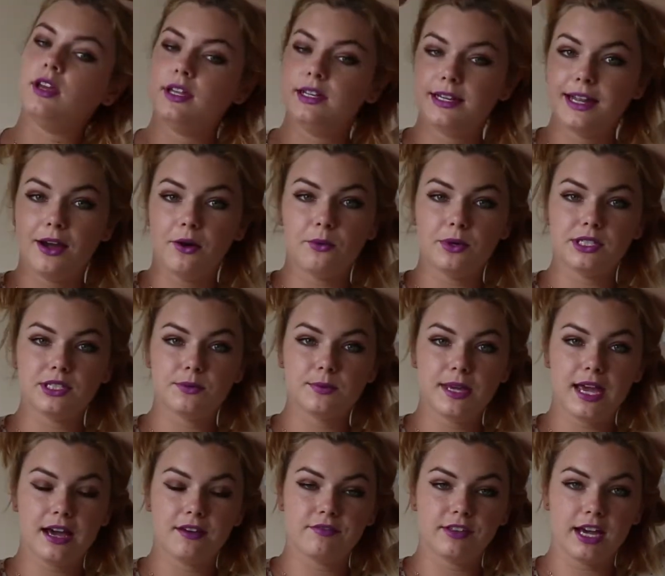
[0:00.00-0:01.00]
Now once we
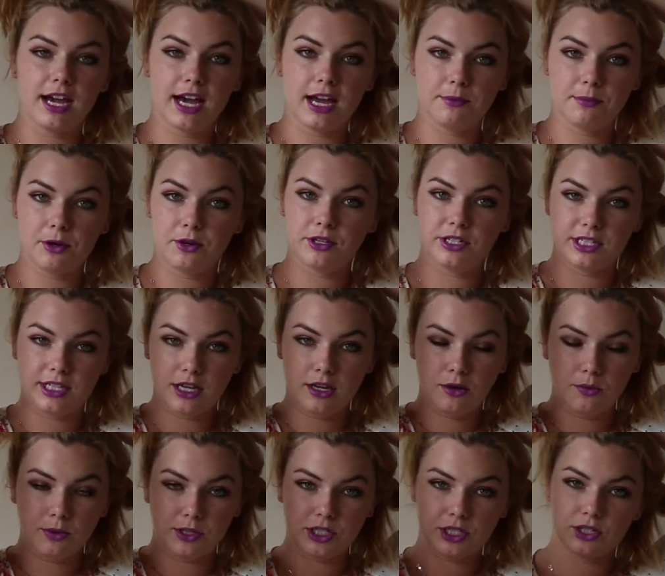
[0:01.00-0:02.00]
have that high
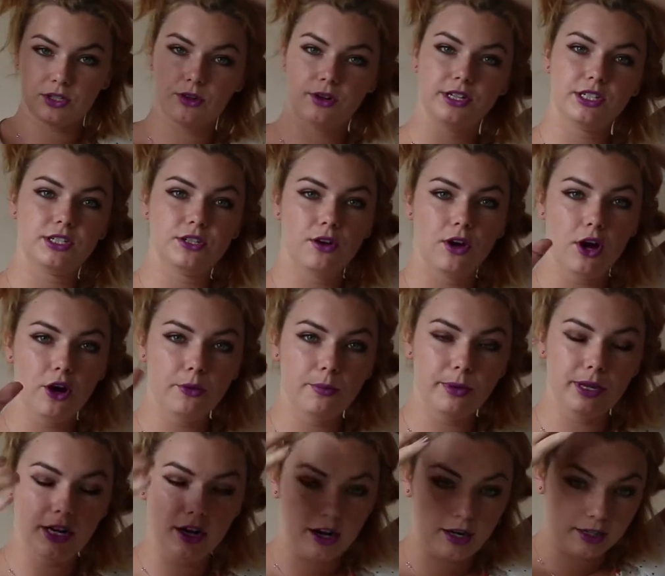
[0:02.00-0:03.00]
ponytail, we're just going to
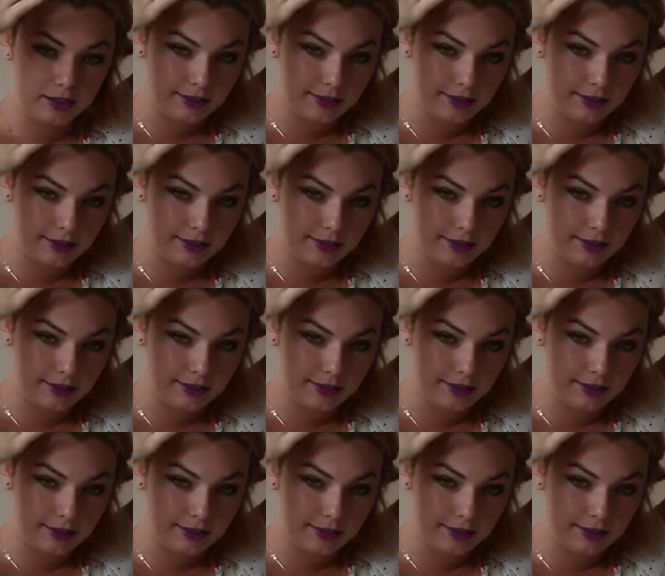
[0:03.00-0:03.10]
open our